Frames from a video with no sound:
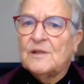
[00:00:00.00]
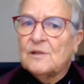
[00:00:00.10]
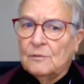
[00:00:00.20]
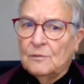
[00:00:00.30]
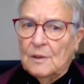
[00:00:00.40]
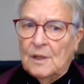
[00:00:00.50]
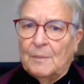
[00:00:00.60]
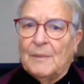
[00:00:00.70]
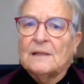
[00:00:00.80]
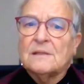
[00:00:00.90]
vision
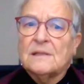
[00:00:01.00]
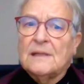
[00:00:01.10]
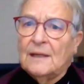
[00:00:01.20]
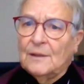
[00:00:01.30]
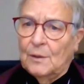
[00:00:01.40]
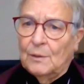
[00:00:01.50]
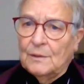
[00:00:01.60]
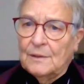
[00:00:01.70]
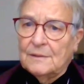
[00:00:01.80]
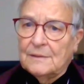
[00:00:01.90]
among
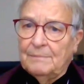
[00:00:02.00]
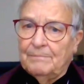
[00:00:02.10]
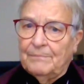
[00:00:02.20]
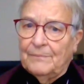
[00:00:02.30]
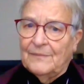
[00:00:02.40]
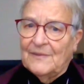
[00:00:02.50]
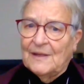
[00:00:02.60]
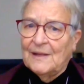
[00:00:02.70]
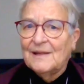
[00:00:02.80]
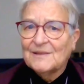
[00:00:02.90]
stakeholders.
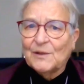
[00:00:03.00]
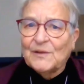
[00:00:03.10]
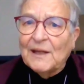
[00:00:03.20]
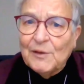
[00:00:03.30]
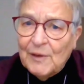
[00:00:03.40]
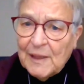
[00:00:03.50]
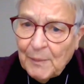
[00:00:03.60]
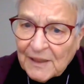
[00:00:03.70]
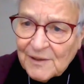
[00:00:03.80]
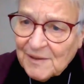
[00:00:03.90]
So thank you very
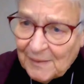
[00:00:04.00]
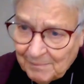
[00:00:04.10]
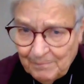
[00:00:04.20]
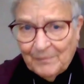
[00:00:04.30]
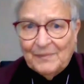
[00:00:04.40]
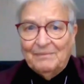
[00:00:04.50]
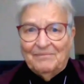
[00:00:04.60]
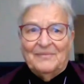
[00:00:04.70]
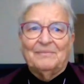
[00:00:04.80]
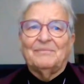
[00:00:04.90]
much.
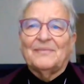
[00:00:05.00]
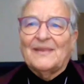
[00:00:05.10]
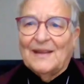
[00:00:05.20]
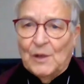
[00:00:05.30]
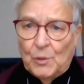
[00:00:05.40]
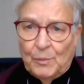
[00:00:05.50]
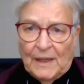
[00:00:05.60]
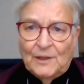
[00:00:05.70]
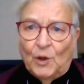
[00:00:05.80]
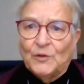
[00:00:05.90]
I hope
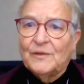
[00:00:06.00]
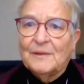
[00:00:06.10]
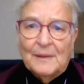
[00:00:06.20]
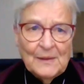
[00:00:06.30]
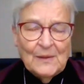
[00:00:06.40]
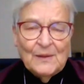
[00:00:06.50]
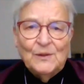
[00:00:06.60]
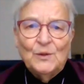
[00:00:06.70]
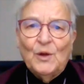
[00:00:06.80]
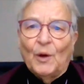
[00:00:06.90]

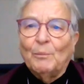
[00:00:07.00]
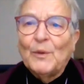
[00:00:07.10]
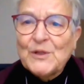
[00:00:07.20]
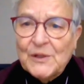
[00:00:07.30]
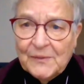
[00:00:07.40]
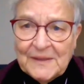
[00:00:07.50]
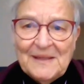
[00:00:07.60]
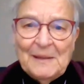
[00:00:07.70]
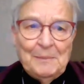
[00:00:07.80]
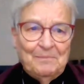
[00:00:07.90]
you got most of
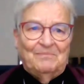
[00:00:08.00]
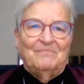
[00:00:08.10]
it.